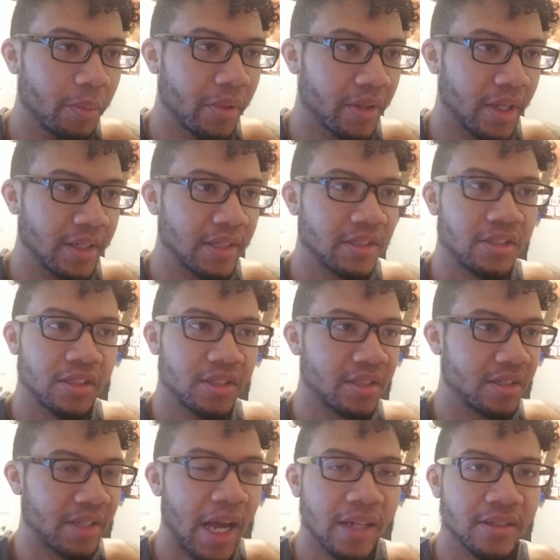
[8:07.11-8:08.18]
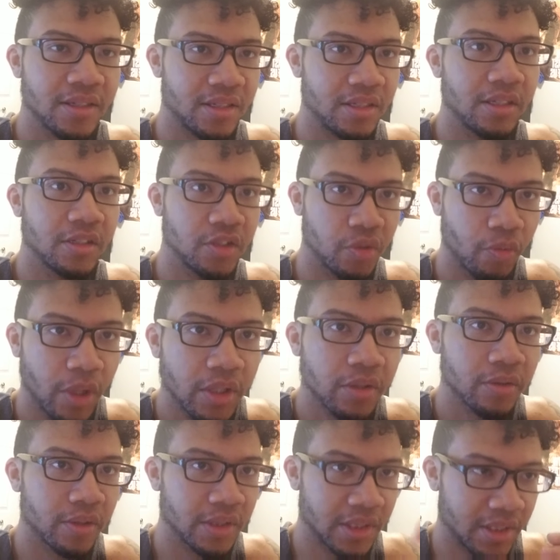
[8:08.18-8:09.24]
but like it's just sad to see it
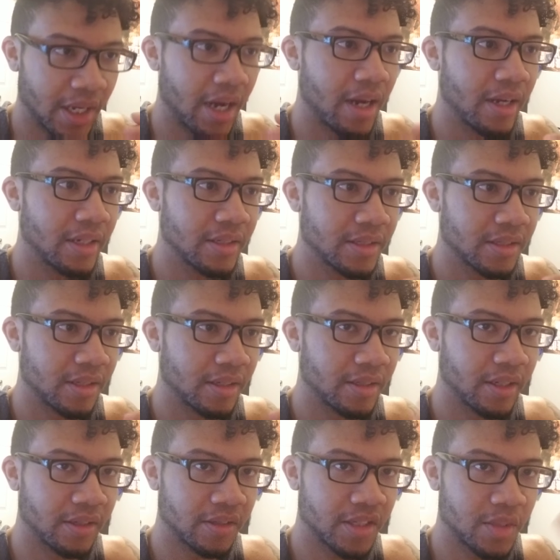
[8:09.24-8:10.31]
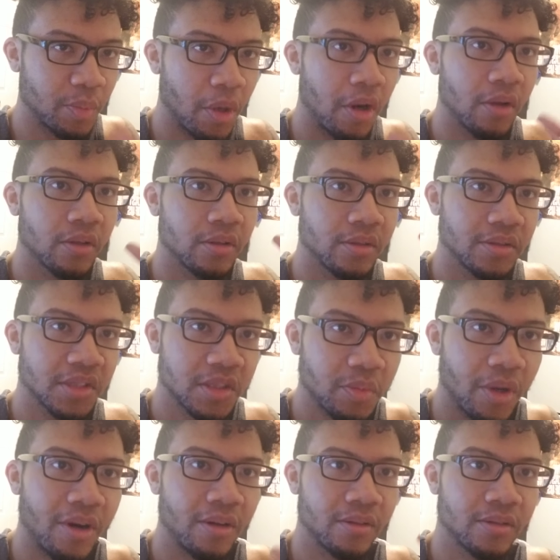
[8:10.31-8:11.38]
dwindle in size, like getting smaller and
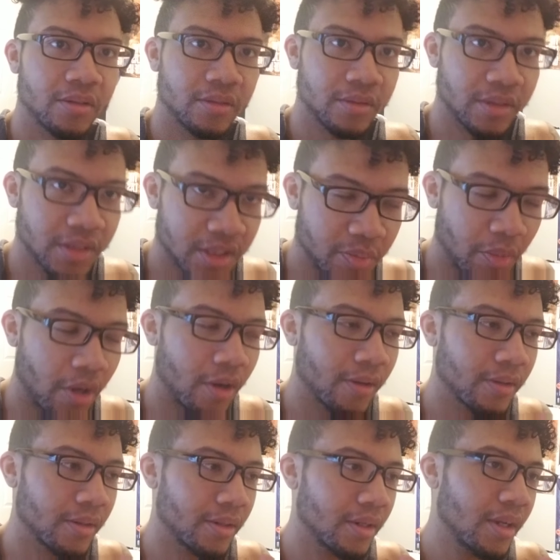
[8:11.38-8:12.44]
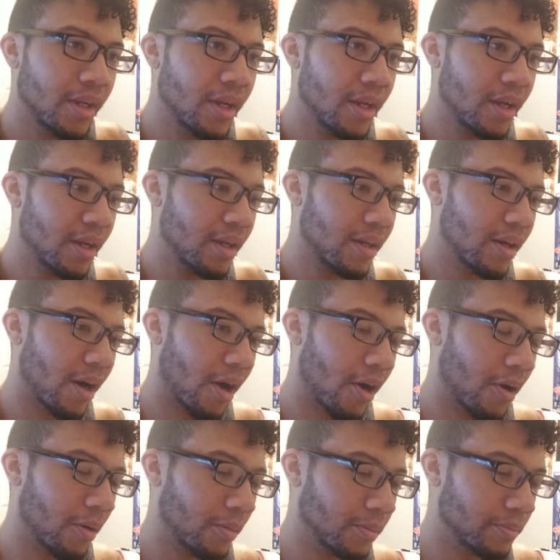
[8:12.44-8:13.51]
smaller and smaller.
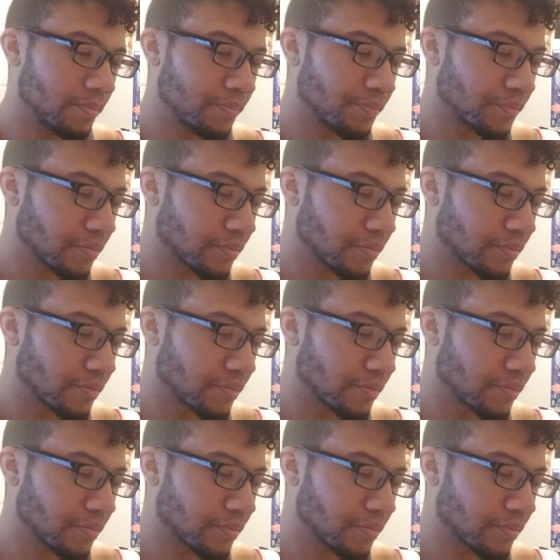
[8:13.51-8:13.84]
Um,